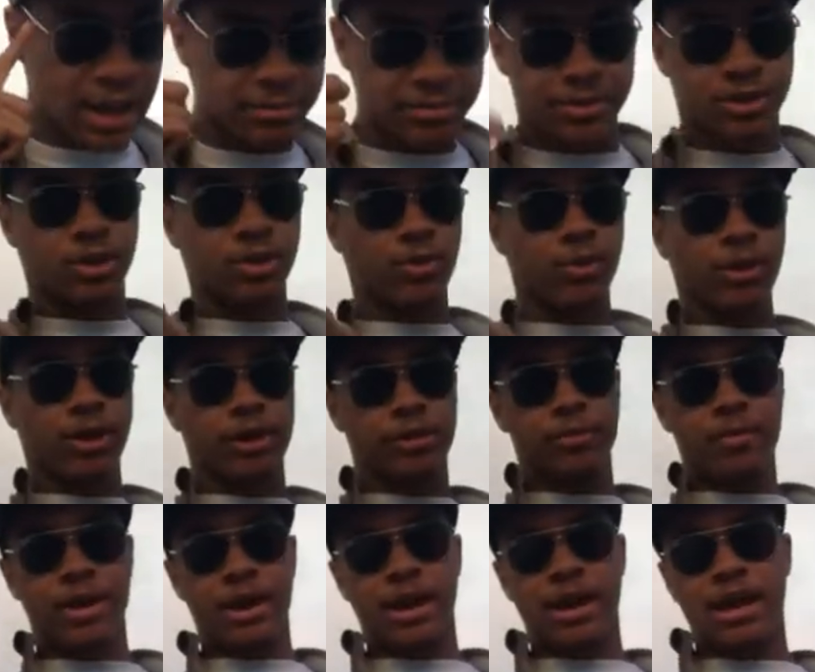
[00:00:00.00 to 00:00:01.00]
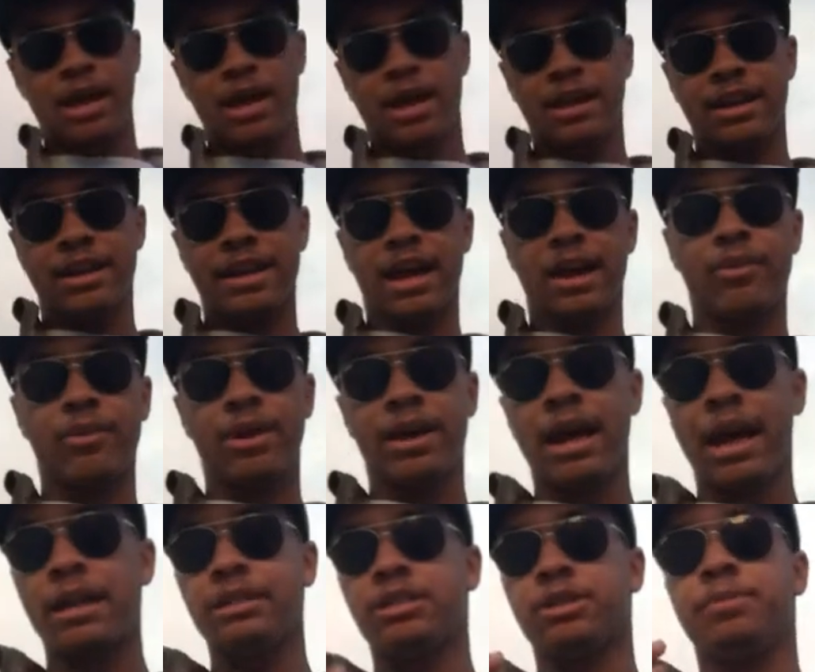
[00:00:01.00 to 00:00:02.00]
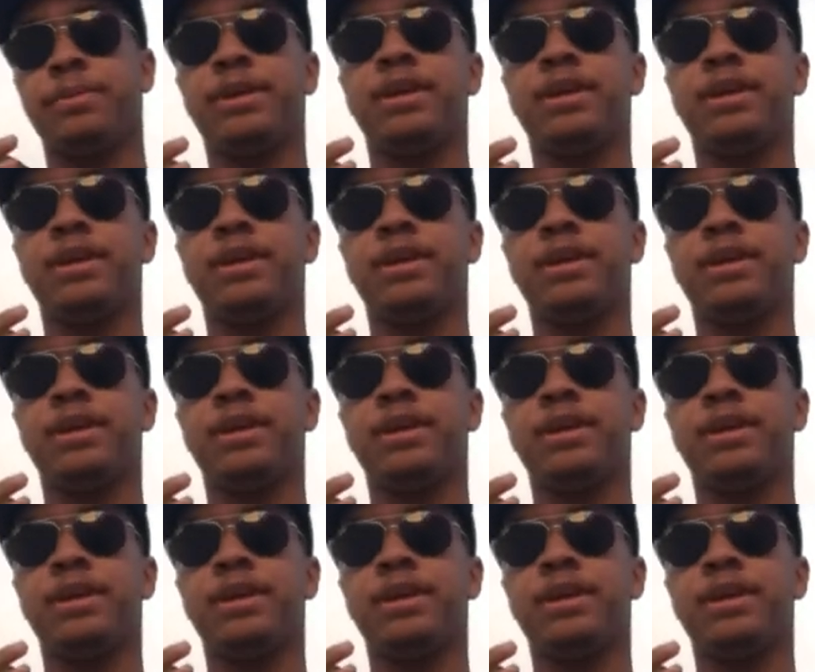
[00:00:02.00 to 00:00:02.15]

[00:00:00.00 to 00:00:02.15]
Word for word: hat. I'm still wearing my Nightwing hat just